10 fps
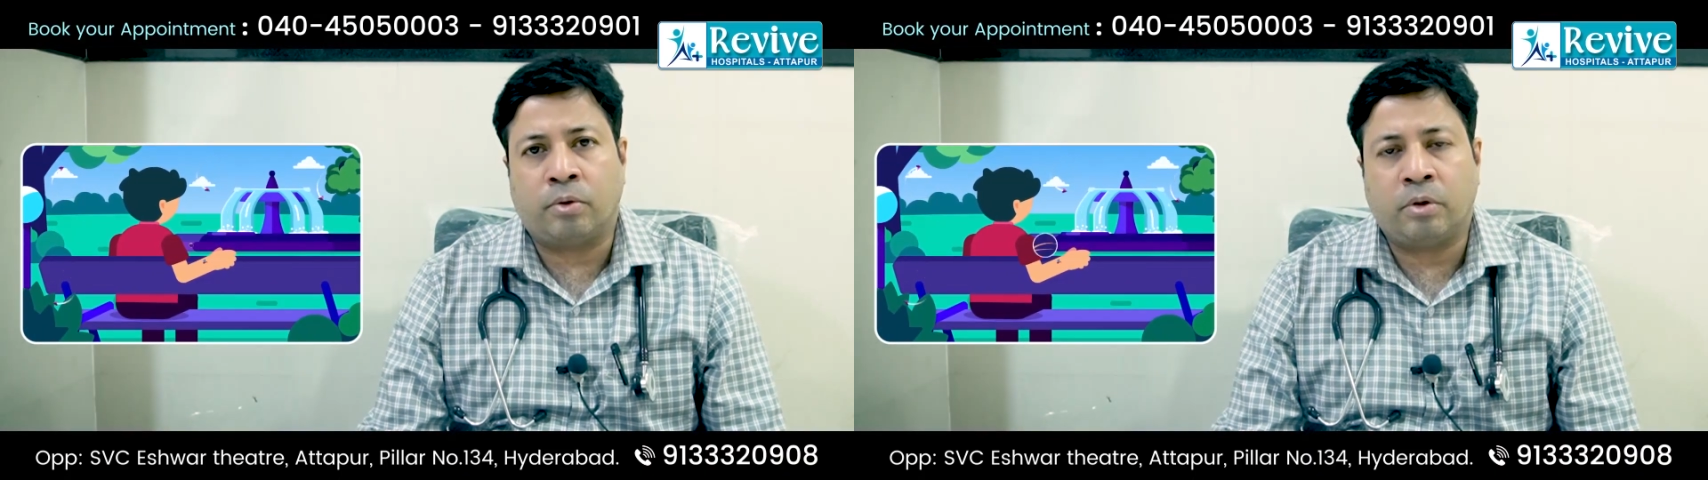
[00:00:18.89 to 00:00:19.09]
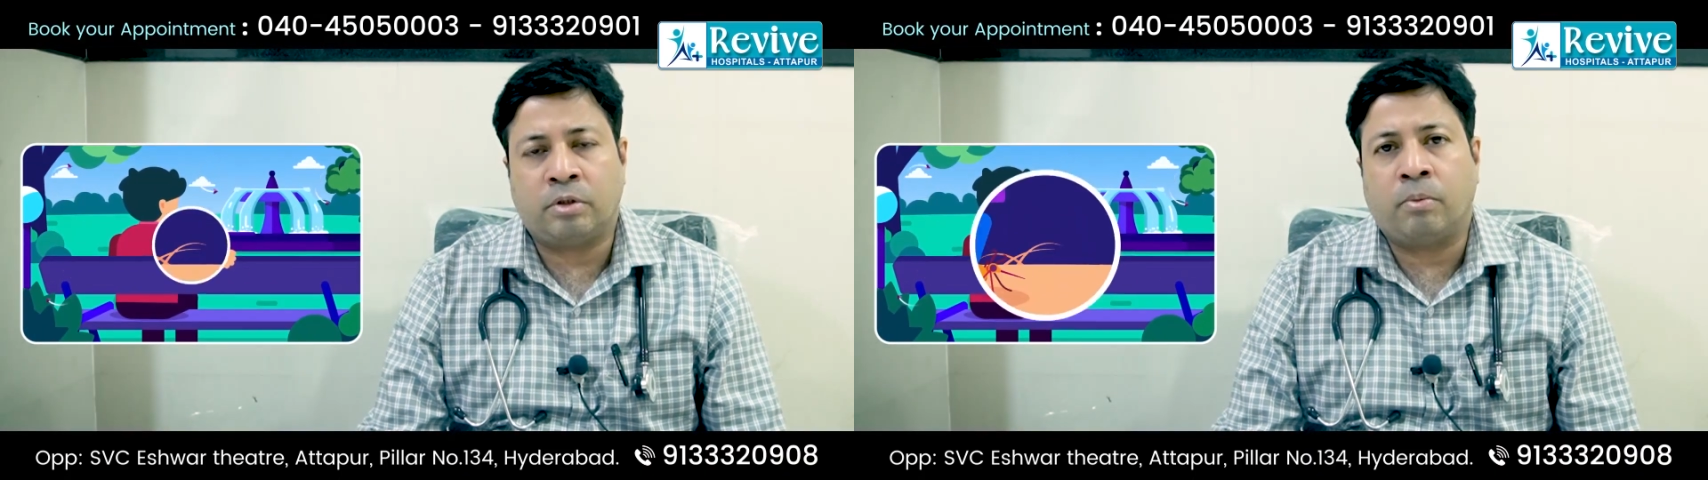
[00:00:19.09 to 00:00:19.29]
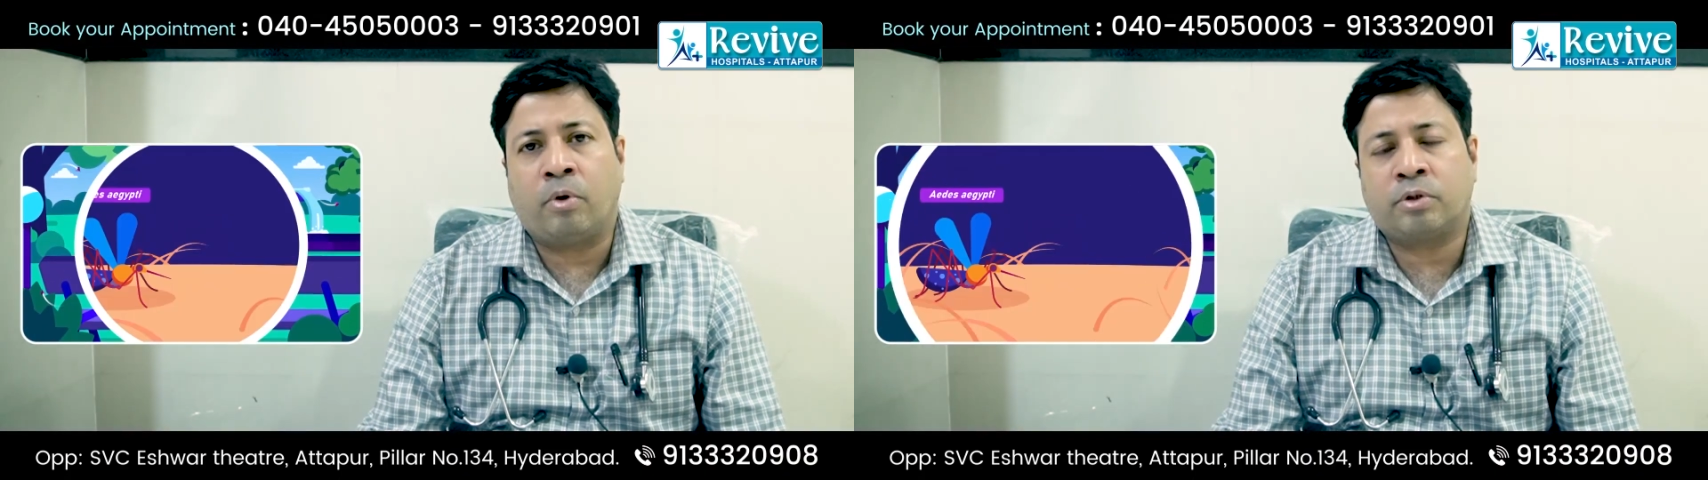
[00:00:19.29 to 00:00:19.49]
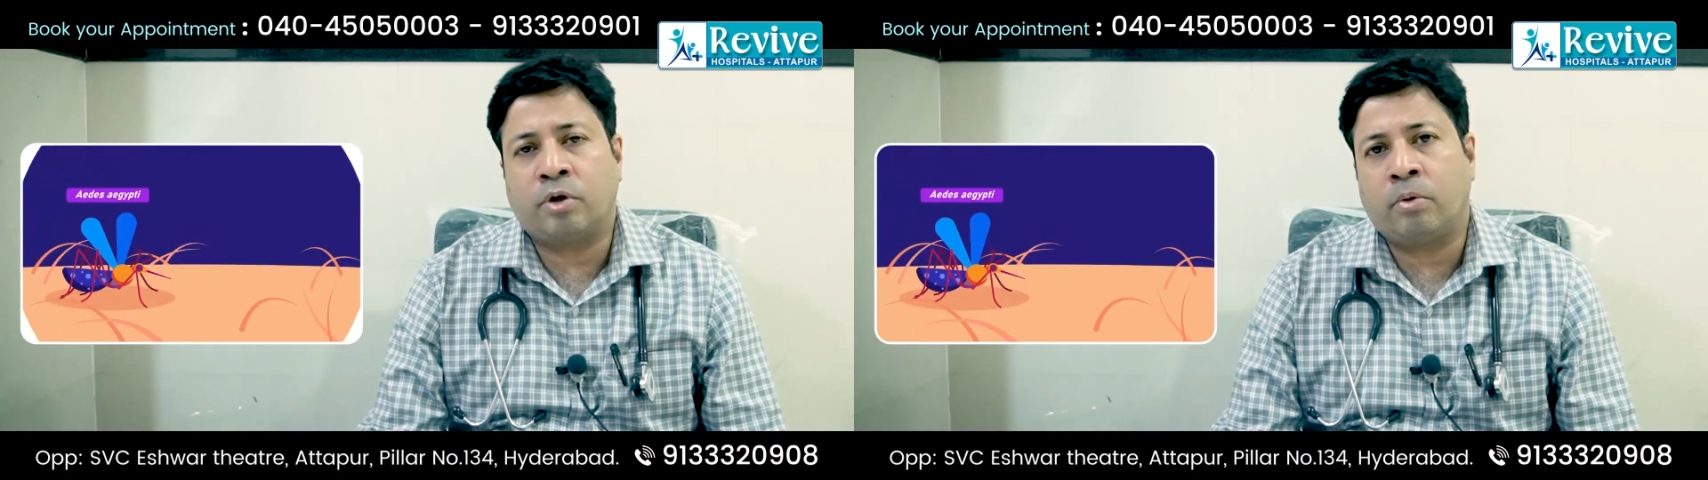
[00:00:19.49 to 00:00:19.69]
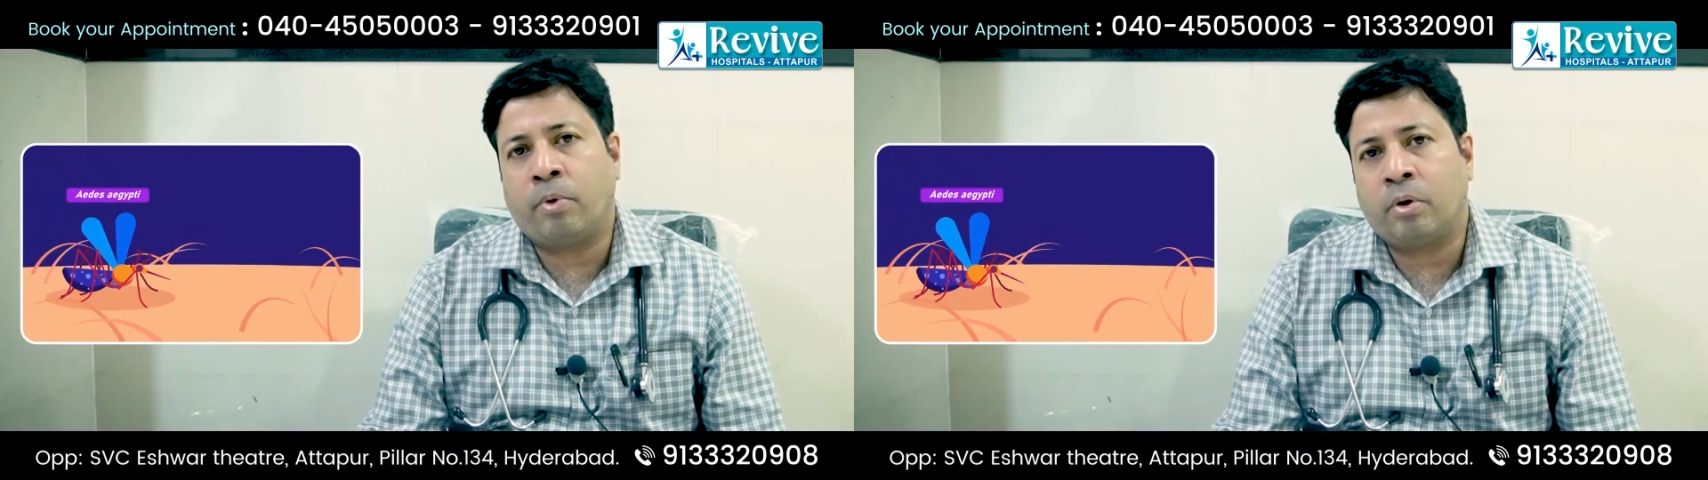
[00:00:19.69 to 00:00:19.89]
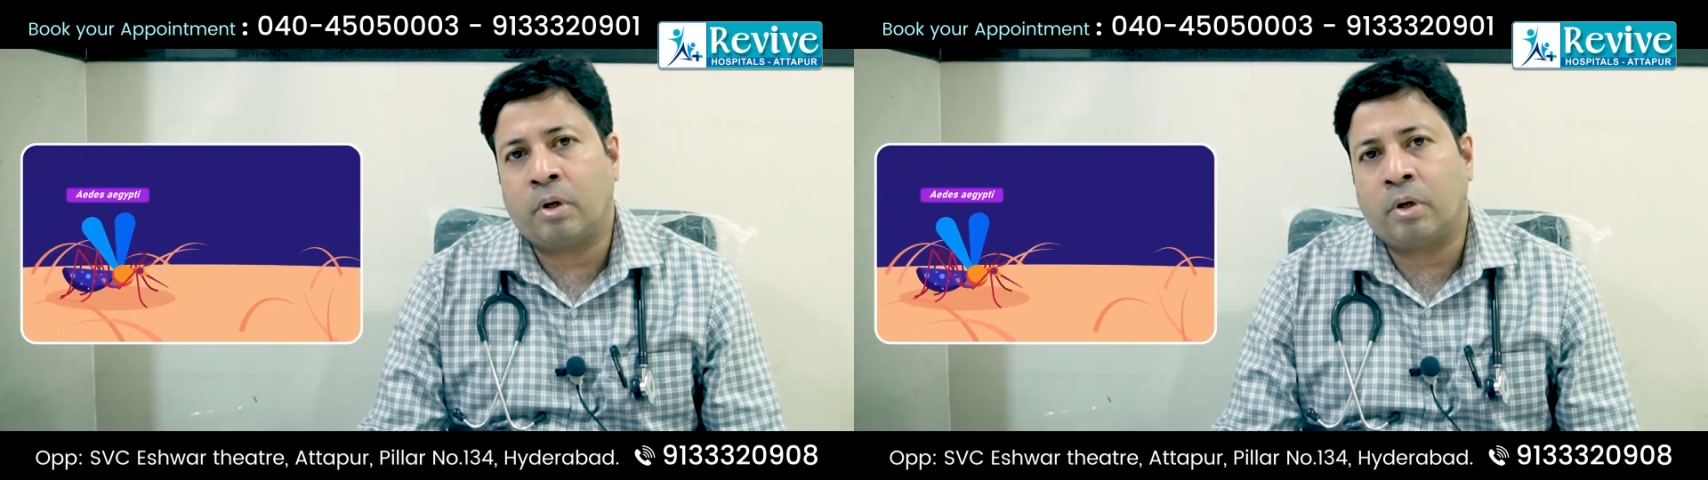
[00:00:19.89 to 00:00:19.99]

It's a mosquito-borne